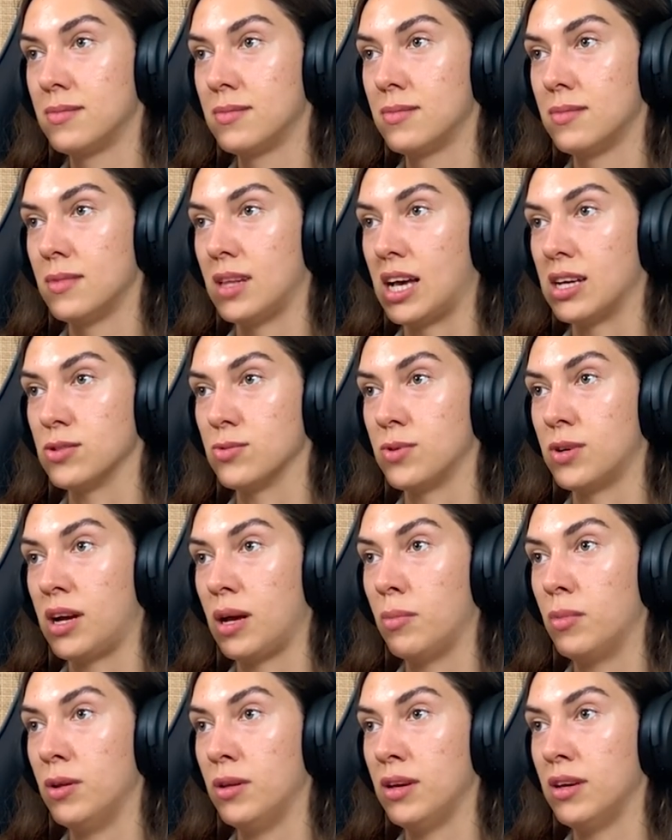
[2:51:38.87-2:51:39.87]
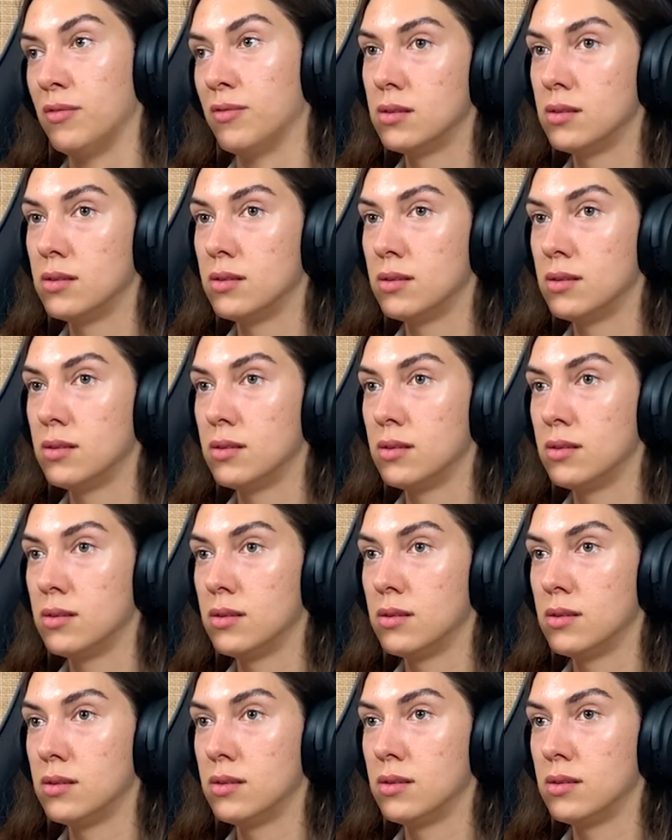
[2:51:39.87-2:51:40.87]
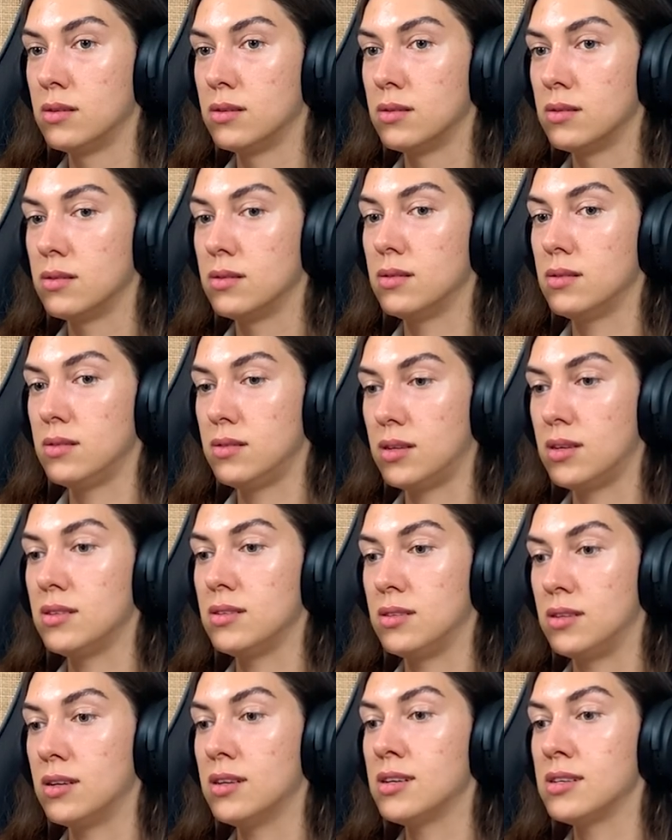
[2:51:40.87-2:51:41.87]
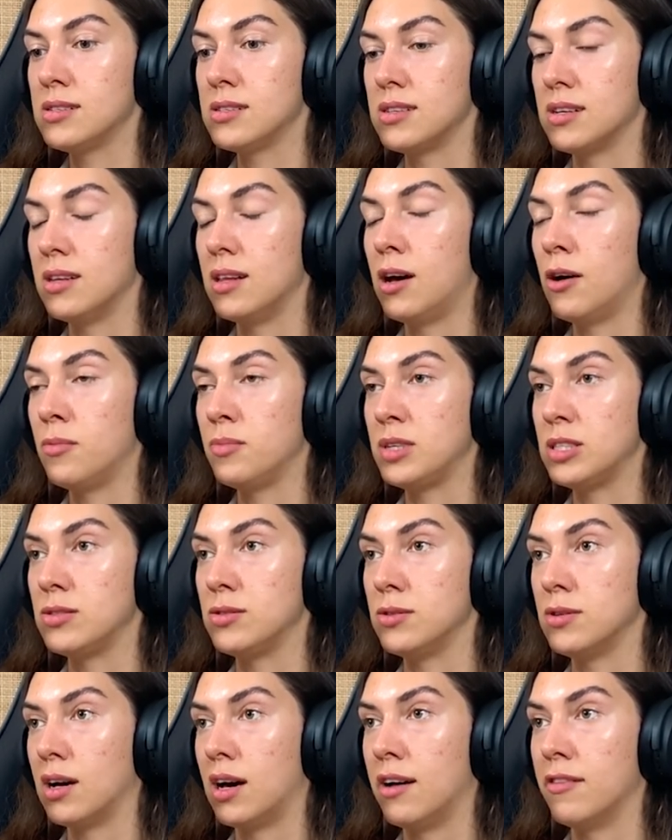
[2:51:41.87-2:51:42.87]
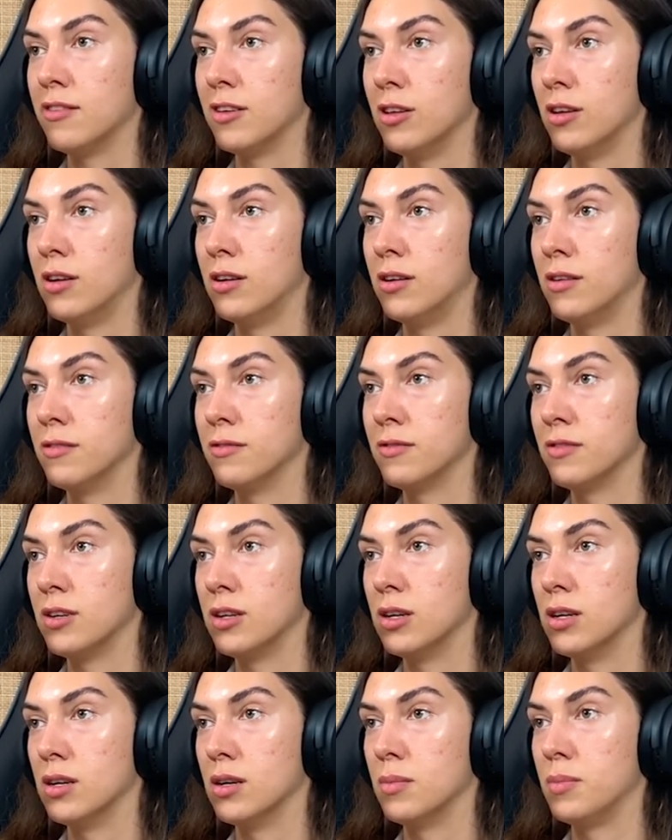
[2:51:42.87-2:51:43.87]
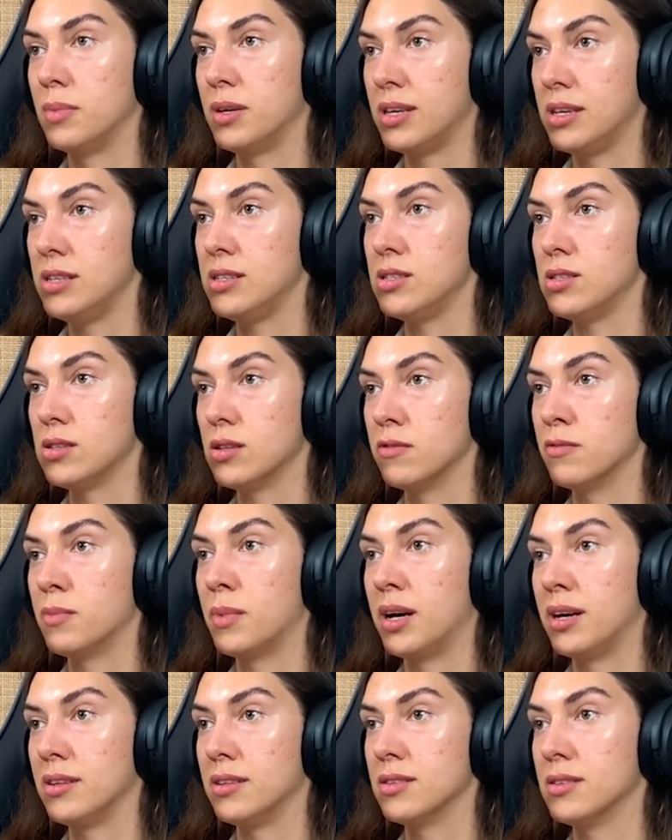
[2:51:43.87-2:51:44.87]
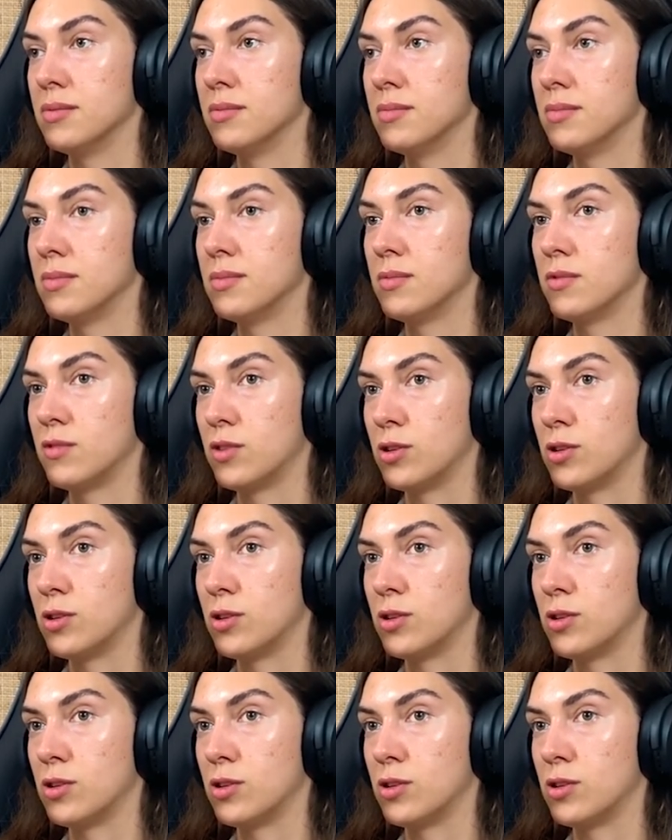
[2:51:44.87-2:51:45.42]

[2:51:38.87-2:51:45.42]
That's what I believe. That does allow me to have a lot of uh, peace of mind. For